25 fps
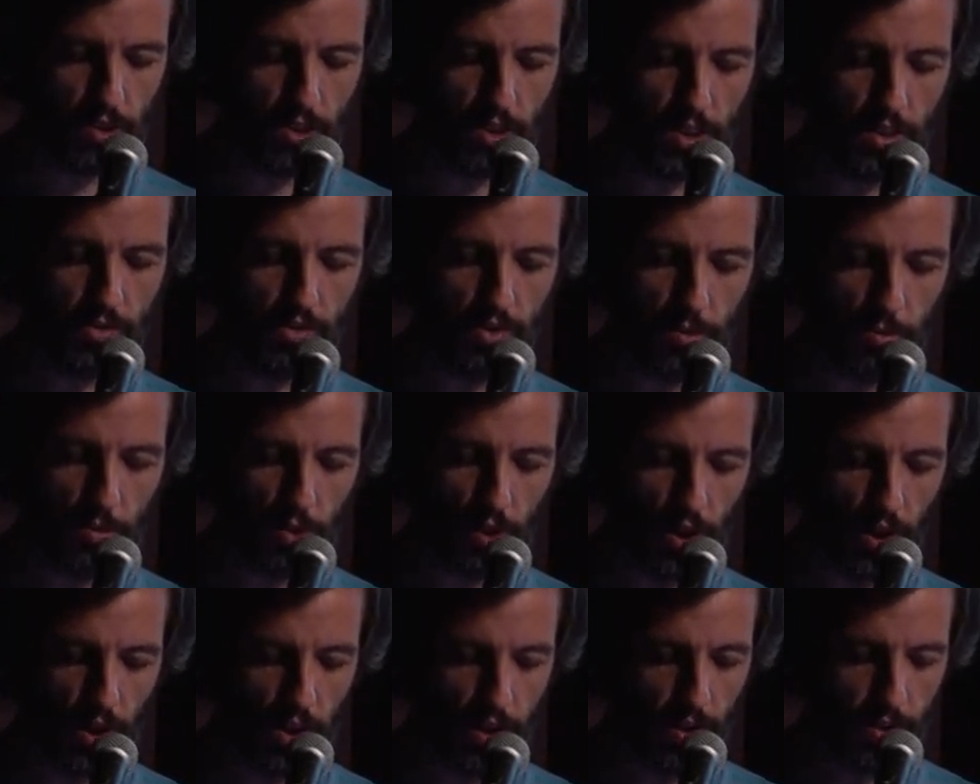received
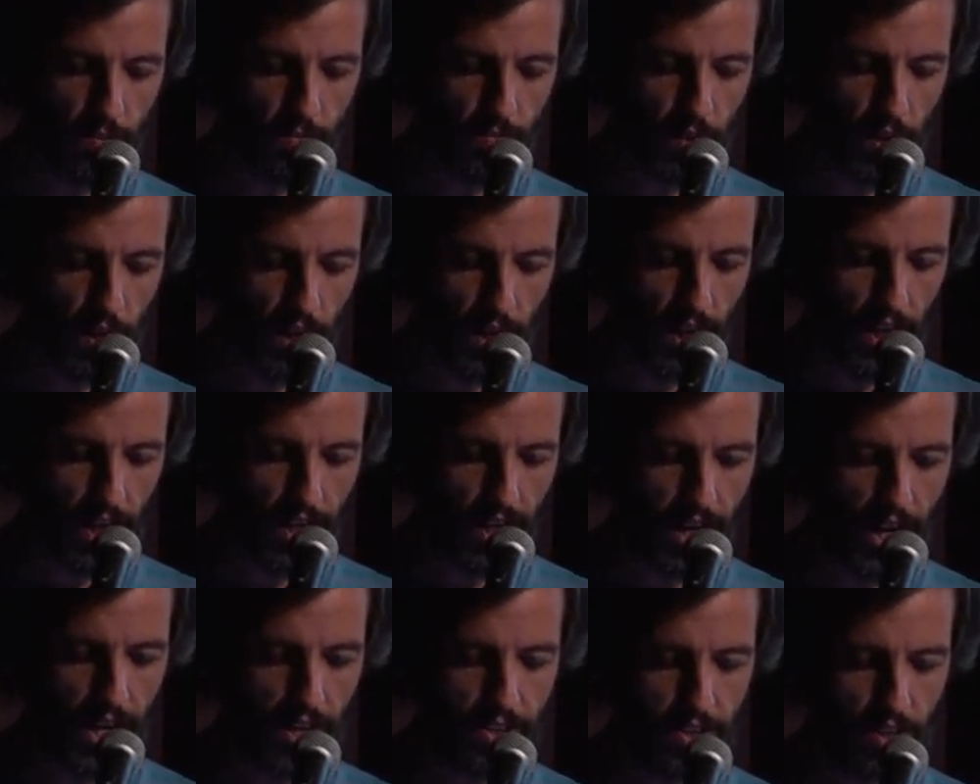abroad,
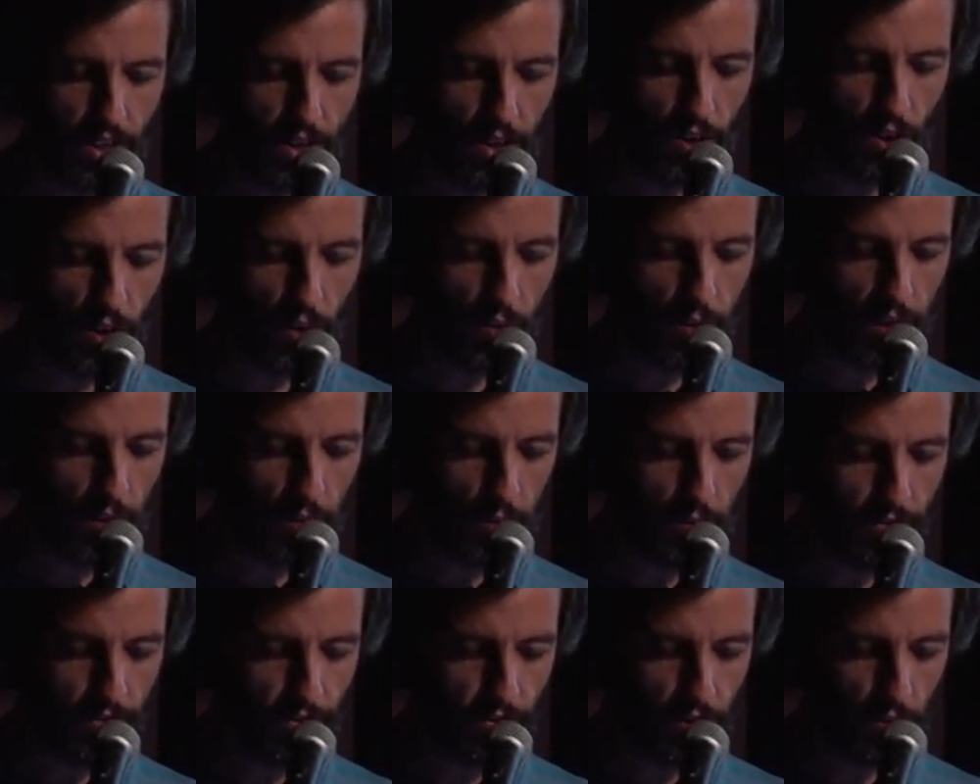and as the
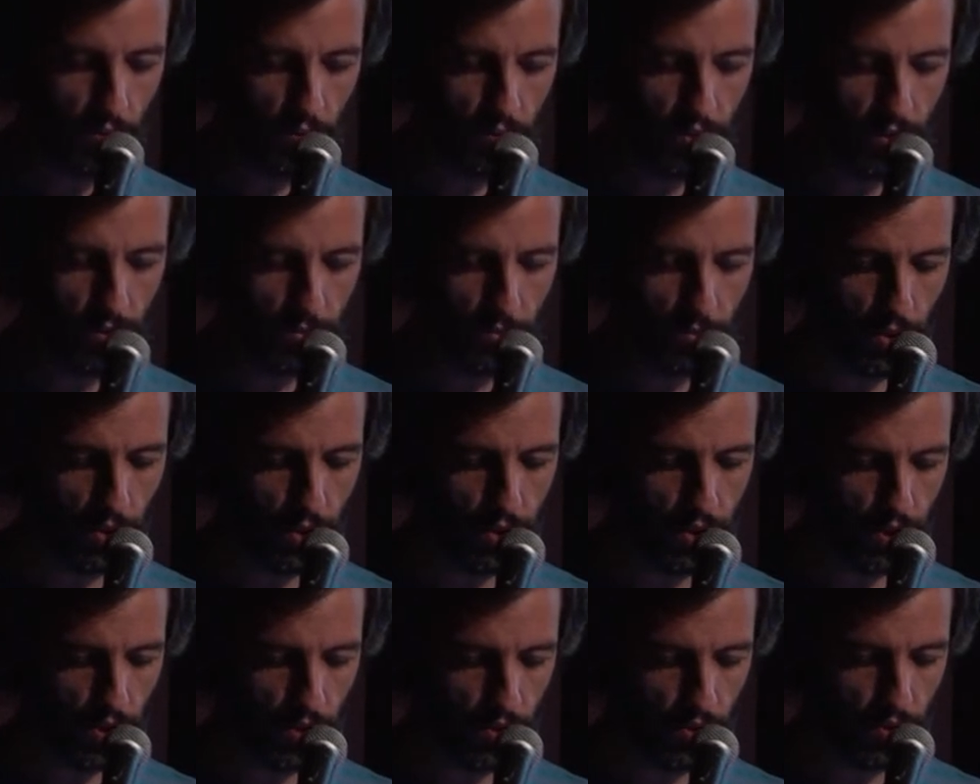glowing reviews in
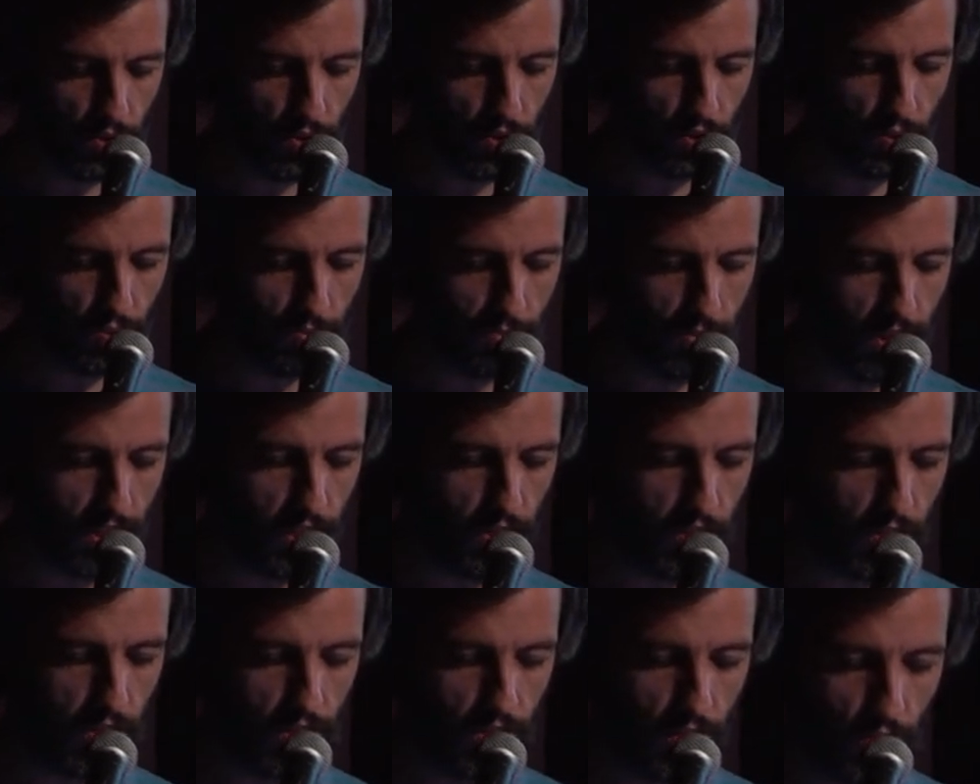Portugal's two
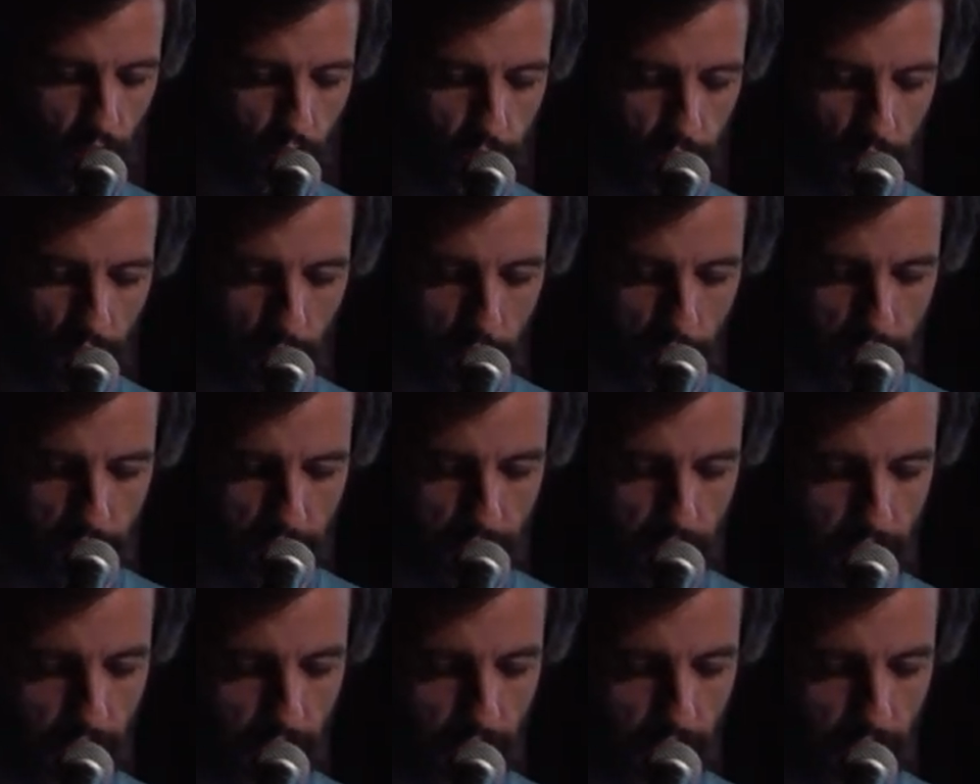major newspapers